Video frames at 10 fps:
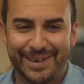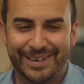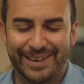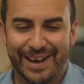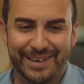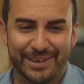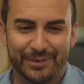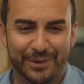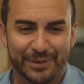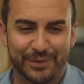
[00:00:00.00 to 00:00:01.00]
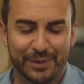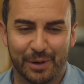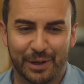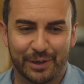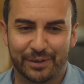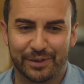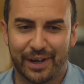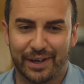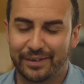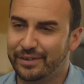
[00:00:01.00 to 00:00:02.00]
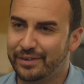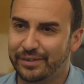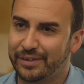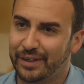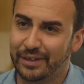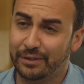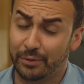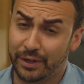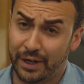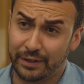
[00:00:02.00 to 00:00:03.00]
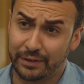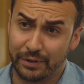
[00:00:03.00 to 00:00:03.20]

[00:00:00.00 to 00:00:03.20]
uh, the first few molecules that I started studying were not